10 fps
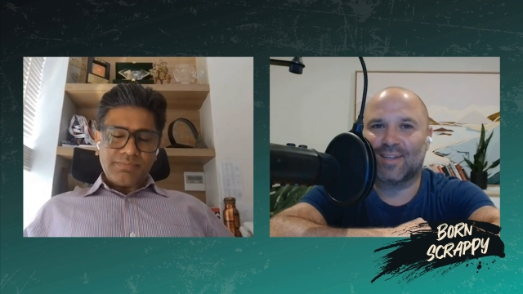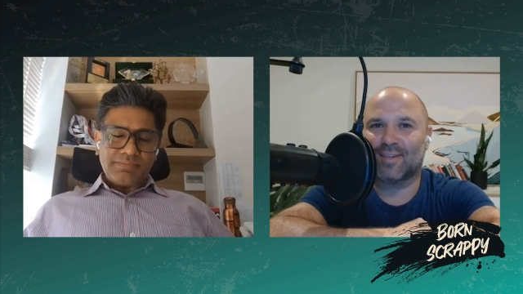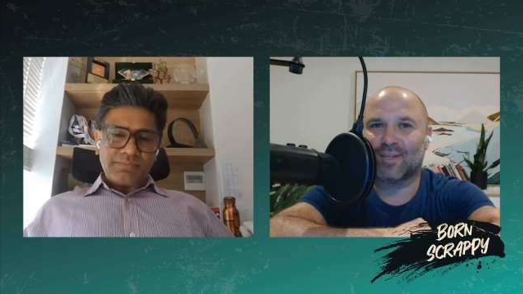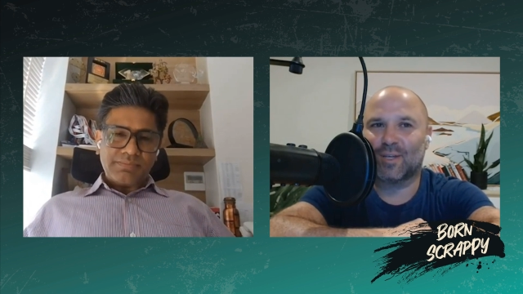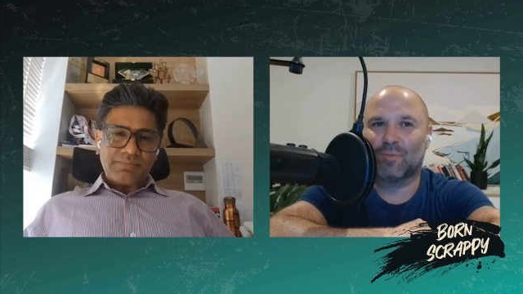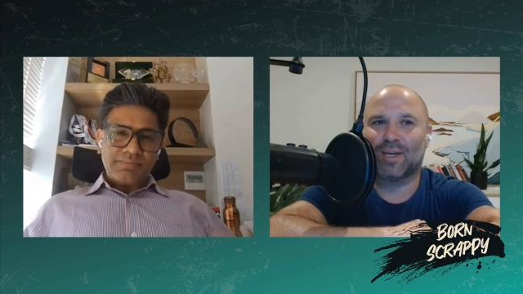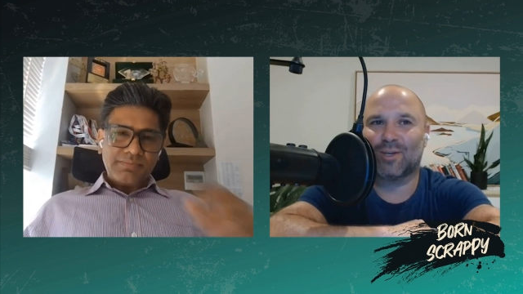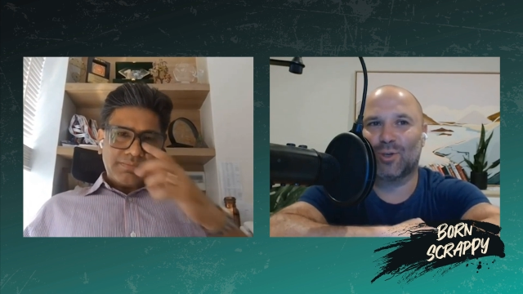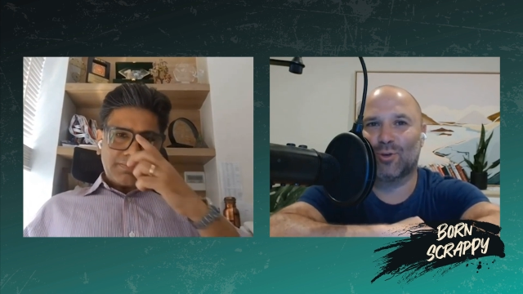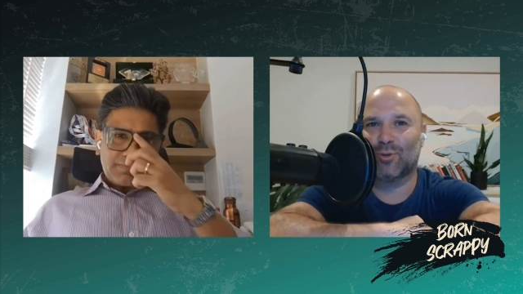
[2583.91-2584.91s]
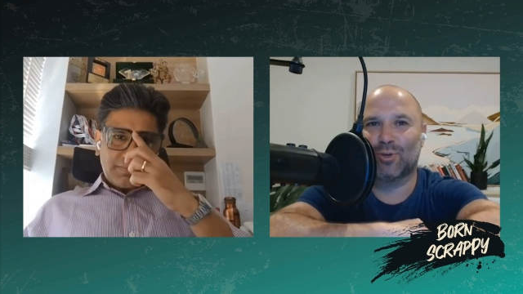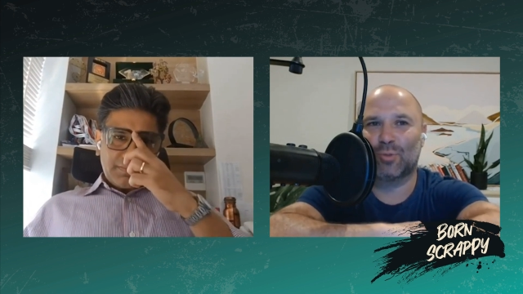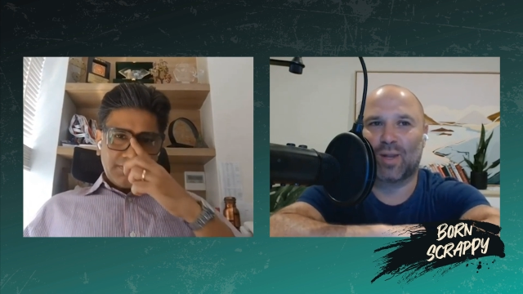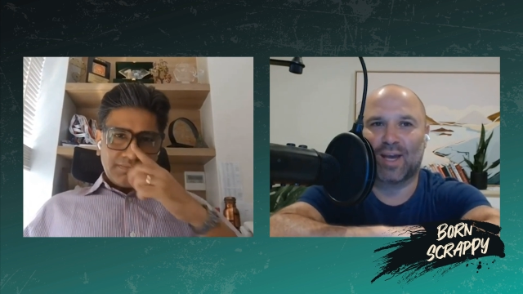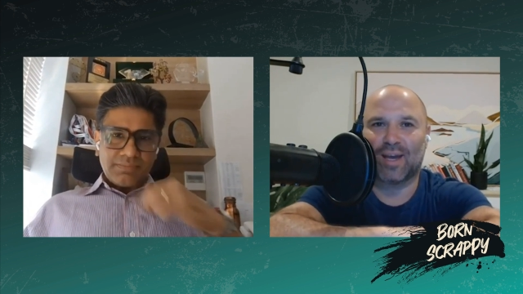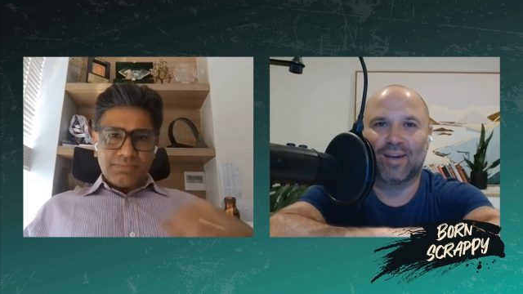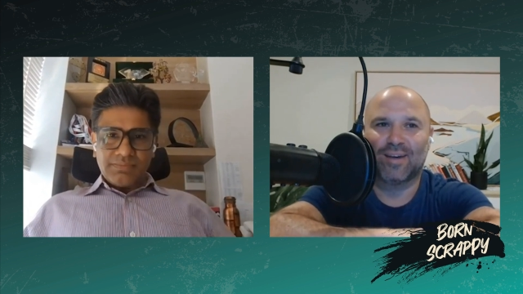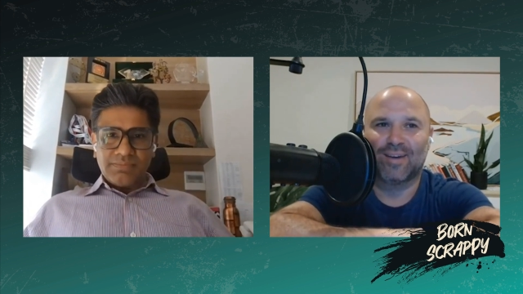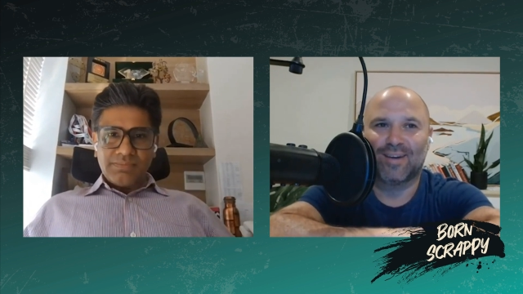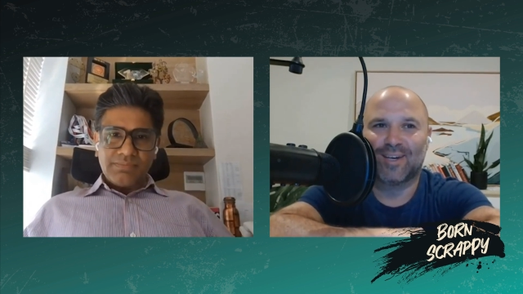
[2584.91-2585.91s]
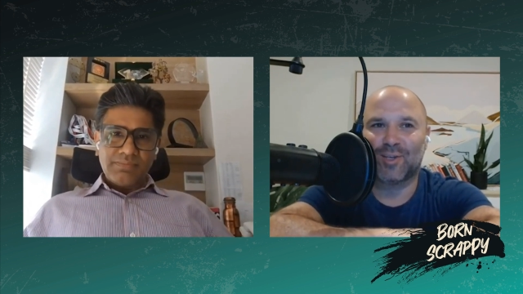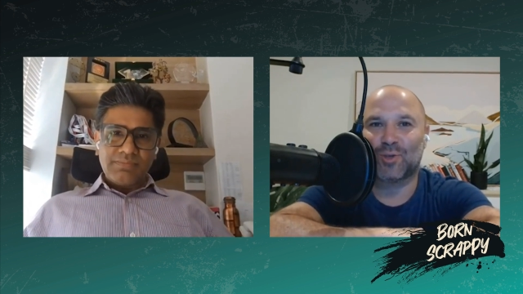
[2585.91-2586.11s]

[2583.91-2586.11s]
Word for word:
Speaker 1: I think India is going to be a huge player,